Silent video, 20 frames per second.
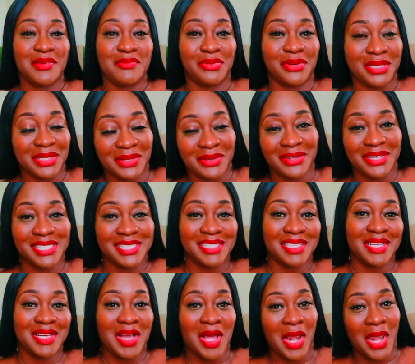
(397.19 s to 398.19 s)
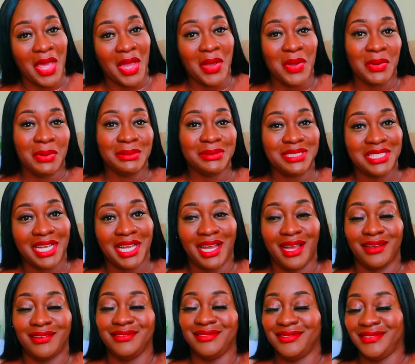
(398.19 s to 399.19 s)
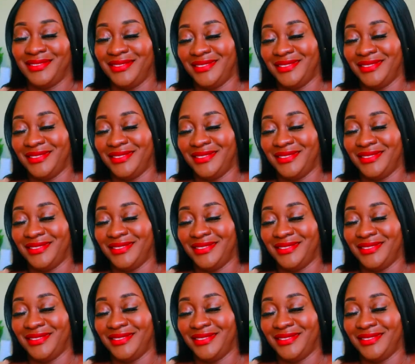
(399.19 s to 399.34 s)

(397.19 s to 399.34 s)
he putting on his little cologne child